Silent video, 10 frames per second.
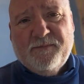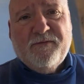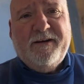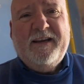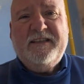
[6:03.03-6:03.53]

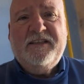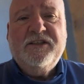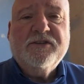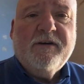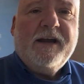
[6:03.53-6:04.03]
pretty easy to
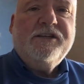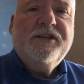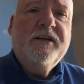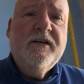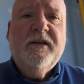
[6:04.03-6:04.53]
scratch.
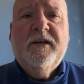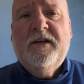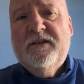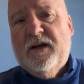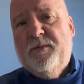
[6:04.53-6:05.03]

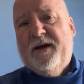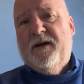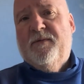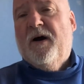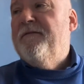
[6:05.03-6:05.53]
So we're going
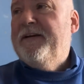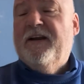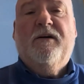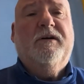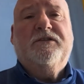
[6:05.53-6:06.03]
to, I think the
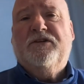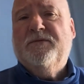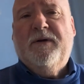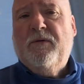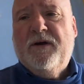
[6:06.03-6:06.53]
guy's got
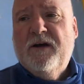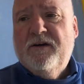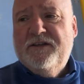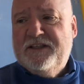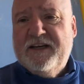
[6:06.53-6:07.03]
some old
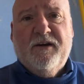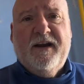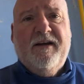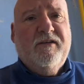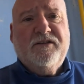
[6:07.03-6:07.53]
curtains, he said
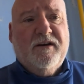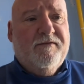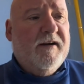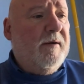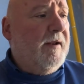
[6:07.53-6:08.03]
I was just going to
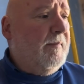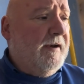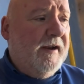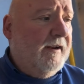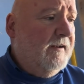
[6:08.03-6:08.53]
throw them in
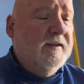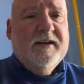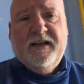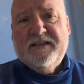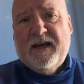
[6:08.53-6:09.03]
there
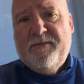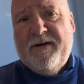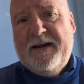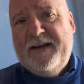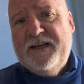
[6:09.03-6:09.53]
and tape
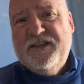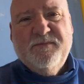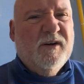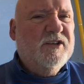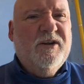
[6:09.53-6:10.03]
around the edges,
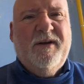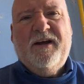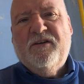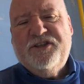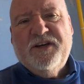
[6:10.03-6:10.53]
but I'll do that
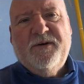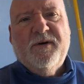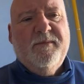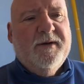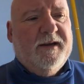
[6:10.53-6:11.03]
and I'll show you
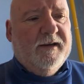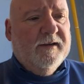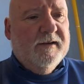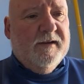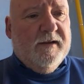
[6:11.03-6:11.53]
what I mean.
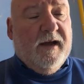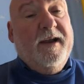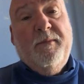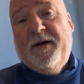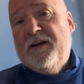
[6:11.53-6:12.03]
And
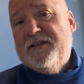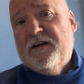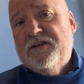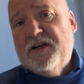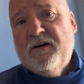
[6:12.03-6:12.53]
then we're going to
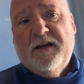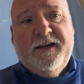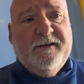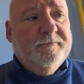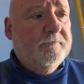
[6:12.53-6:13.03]
start
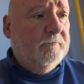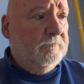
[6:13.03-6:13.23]
tiling.